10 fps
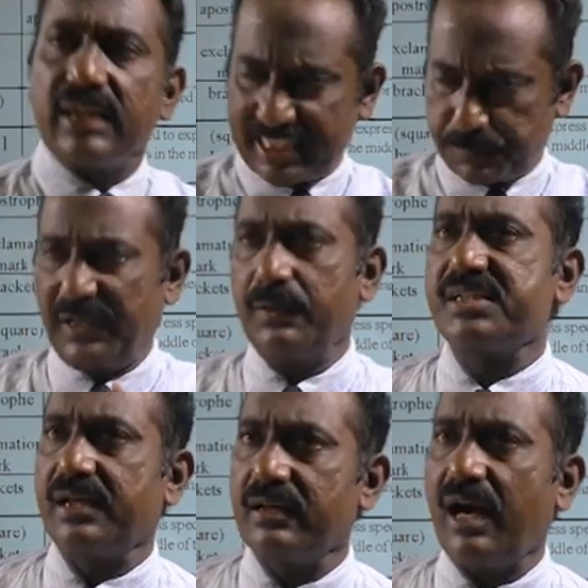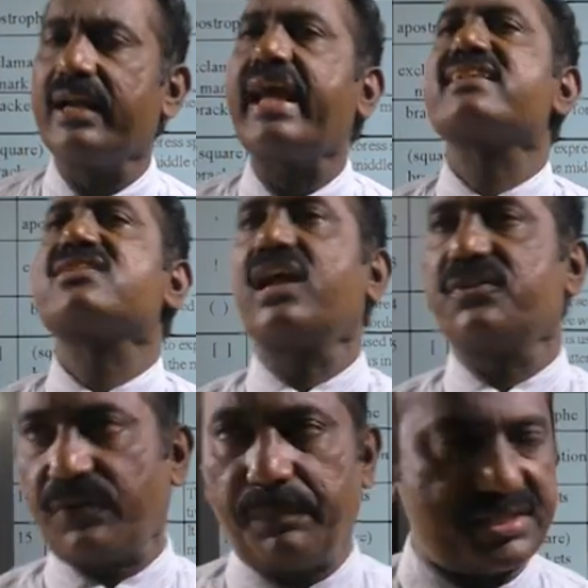explanation and extra
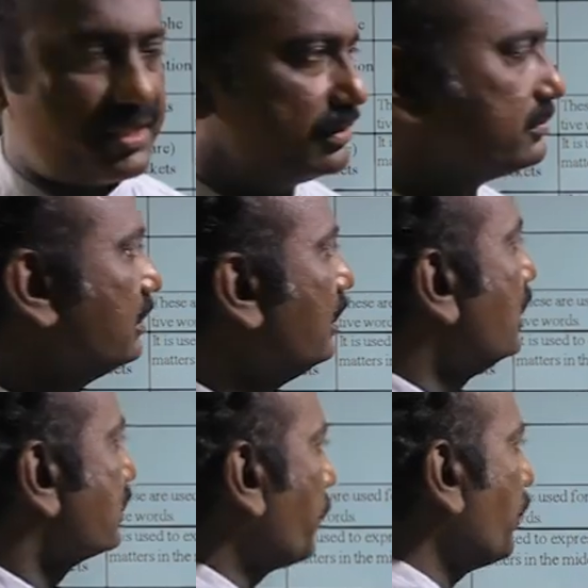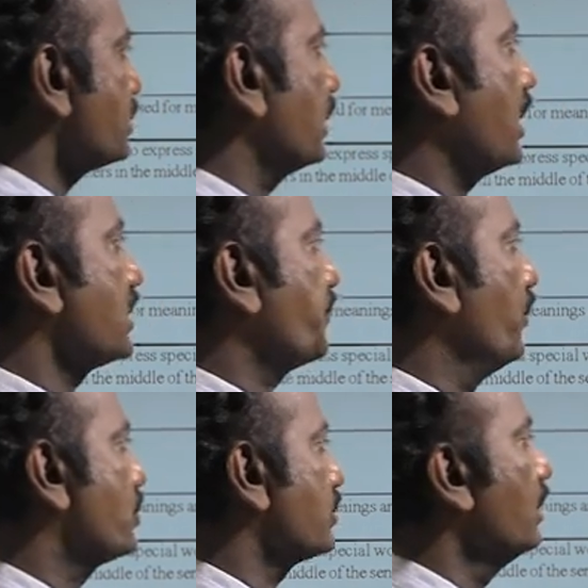information. Suppose citrus
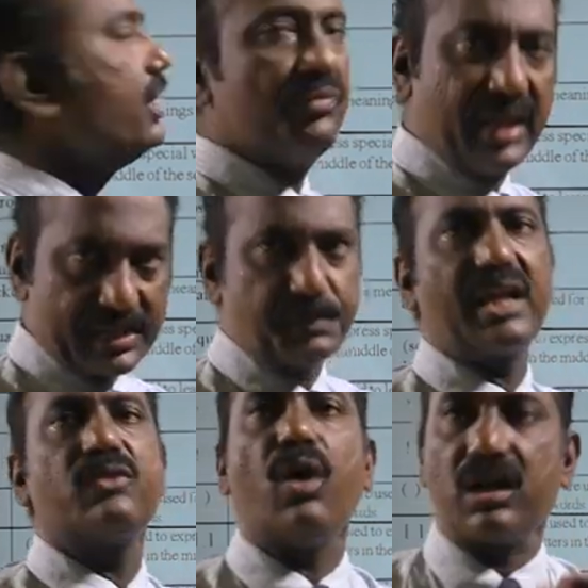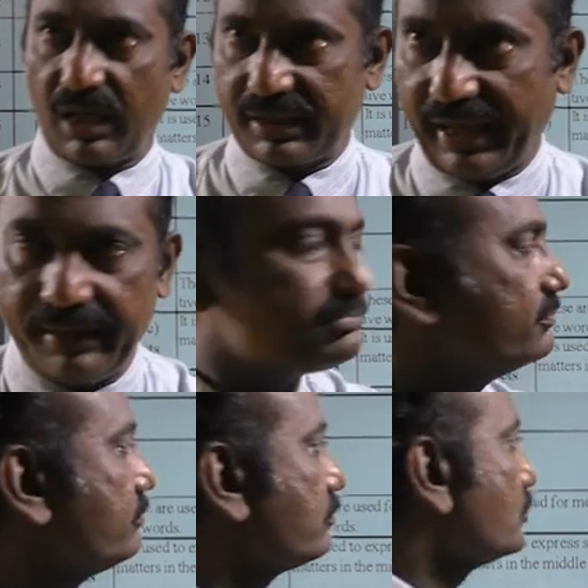fruits, we explain what are they.
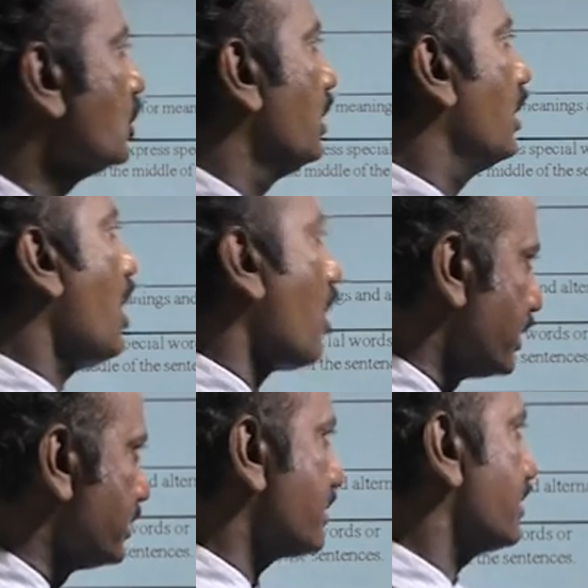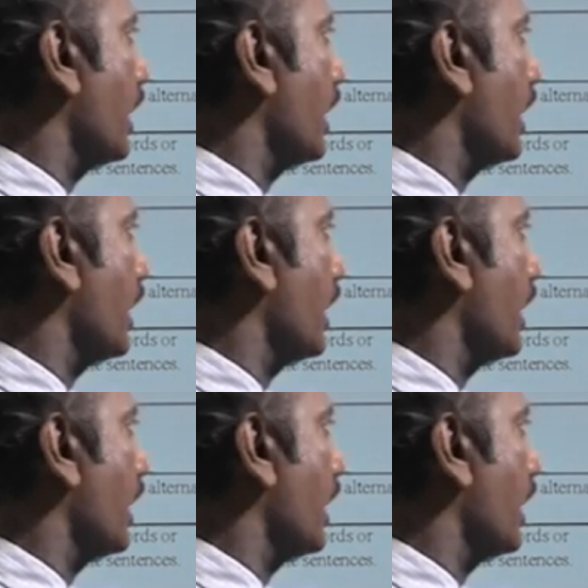Oranges,